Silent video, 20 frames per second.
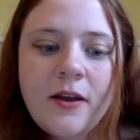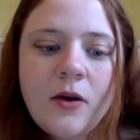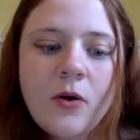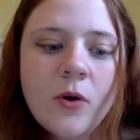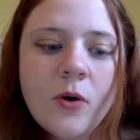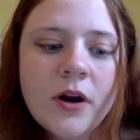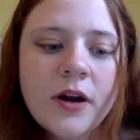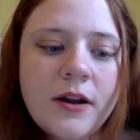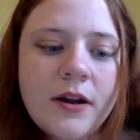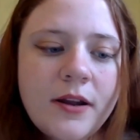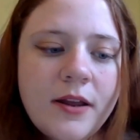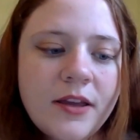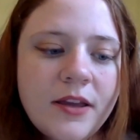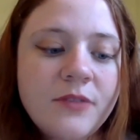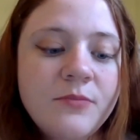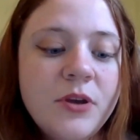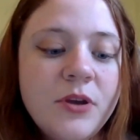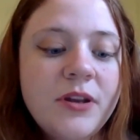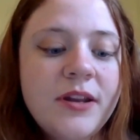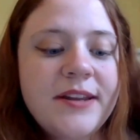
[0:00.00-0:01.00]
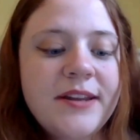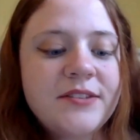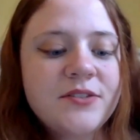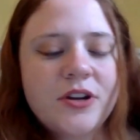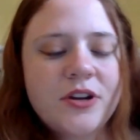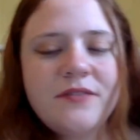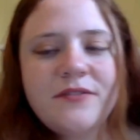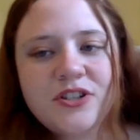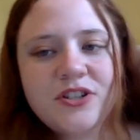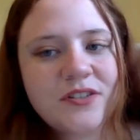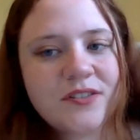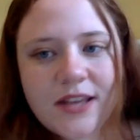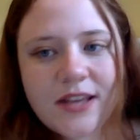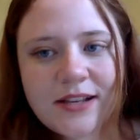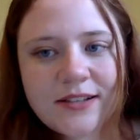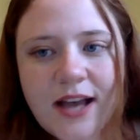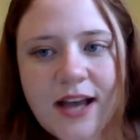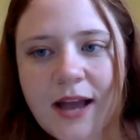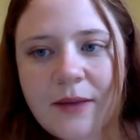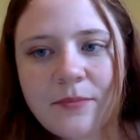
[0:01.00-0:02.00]
or communities or even just
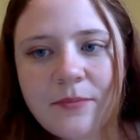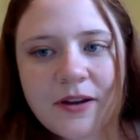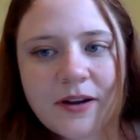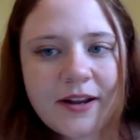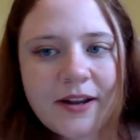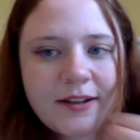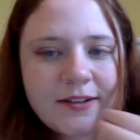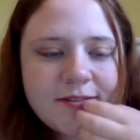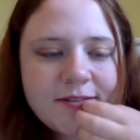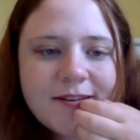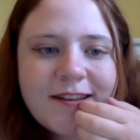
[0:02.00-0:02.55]
like time periods.